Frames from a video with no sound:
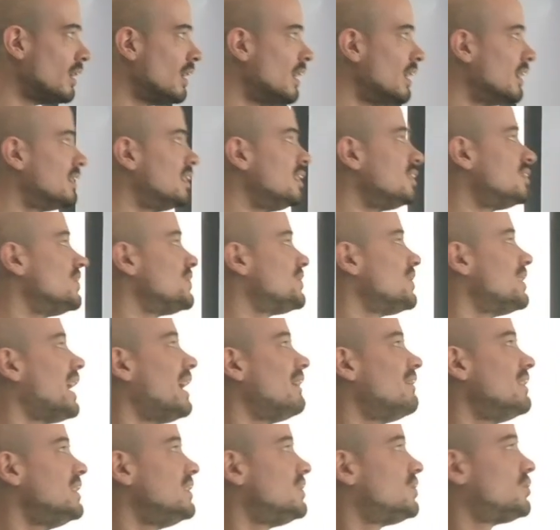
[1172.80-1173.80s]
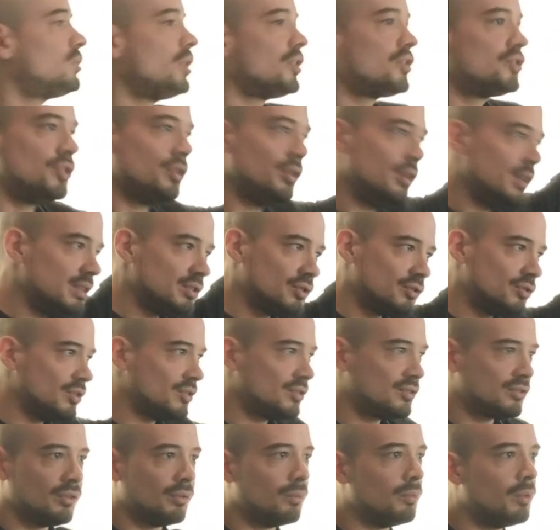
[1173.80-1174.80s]
This doesn't have any structure. It's just
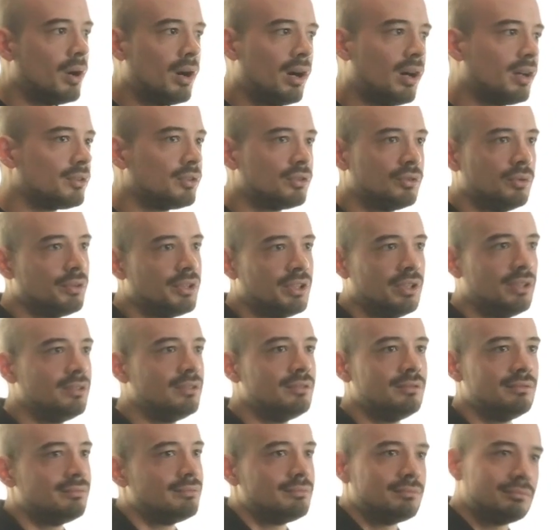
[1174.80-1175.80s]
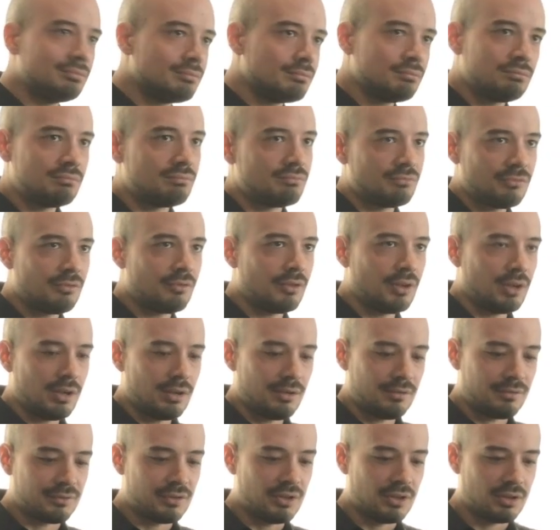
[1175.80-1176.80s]
a raw token
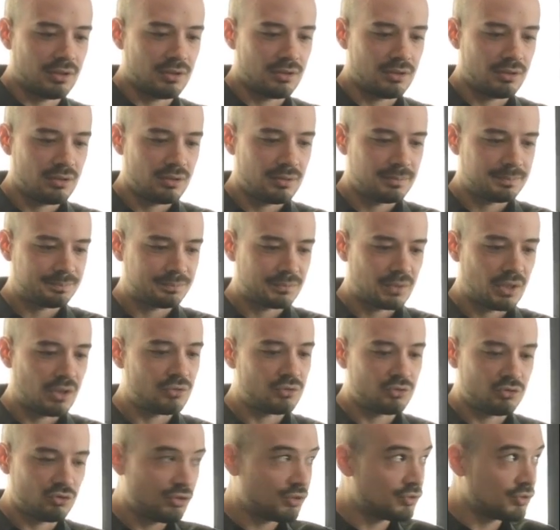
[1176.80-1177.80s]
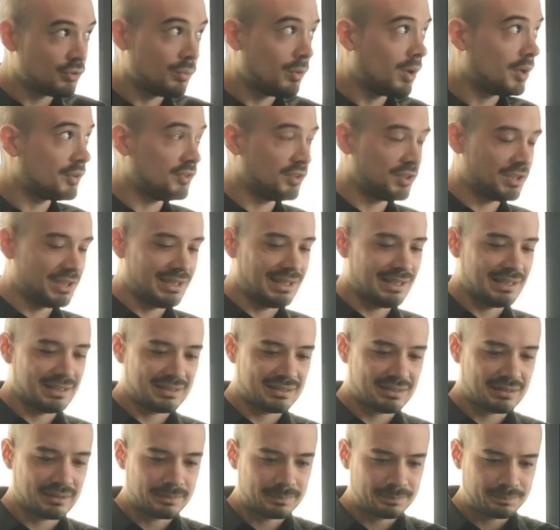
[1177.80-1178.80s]
of just a raw token
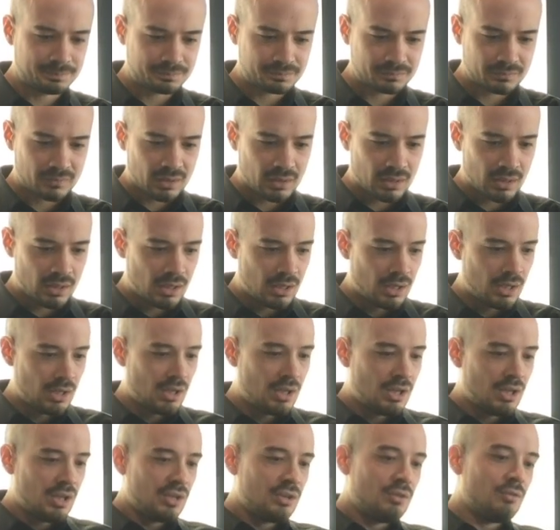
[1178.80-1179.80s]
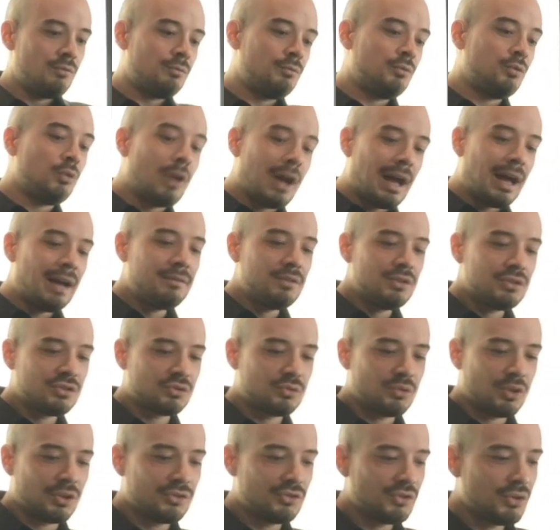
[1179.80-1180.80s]
list. To have the
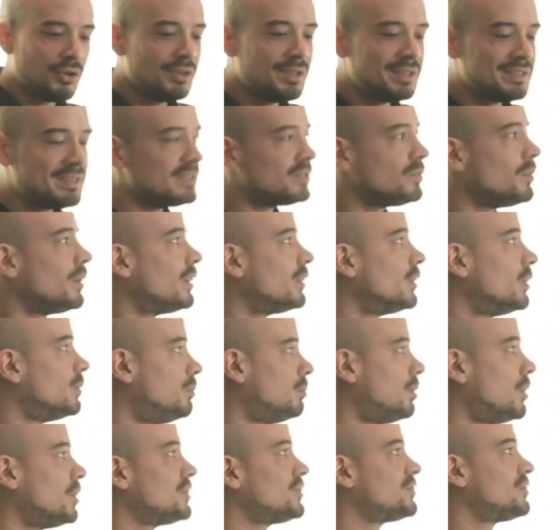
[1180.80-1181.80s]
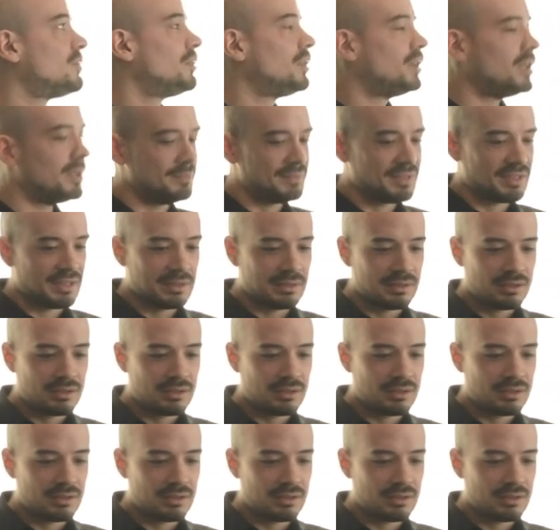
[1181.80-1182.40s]
structure, this is where the parser comes in.